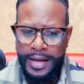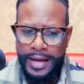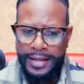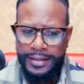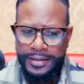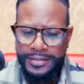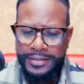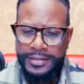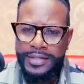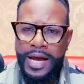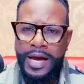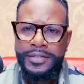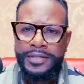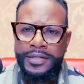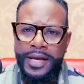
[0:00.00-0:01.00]
And this
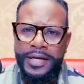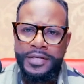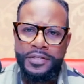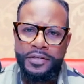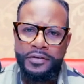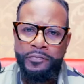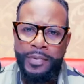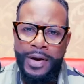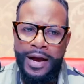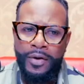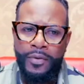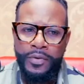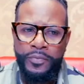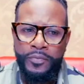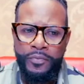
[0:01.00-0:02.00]
intoxication of
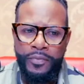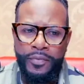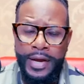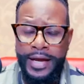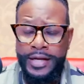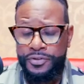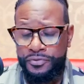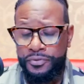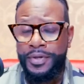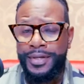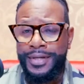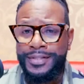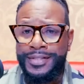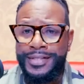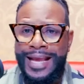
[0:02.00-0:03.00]
power has run
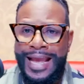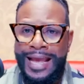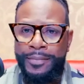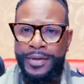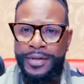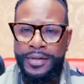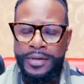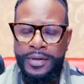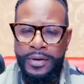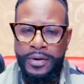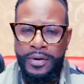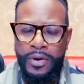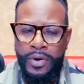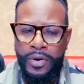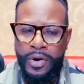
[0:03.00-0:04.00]
its gamut
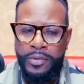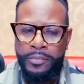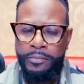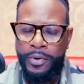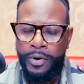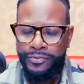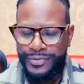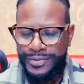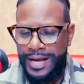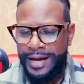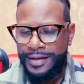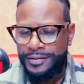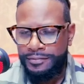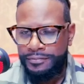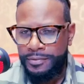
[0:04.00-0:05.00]
on both
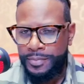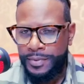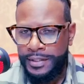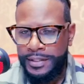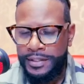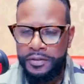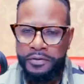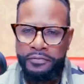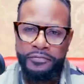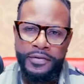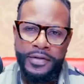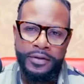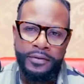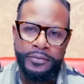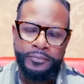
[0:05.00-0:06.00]
sides of the political
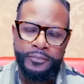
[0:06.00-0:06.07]
field.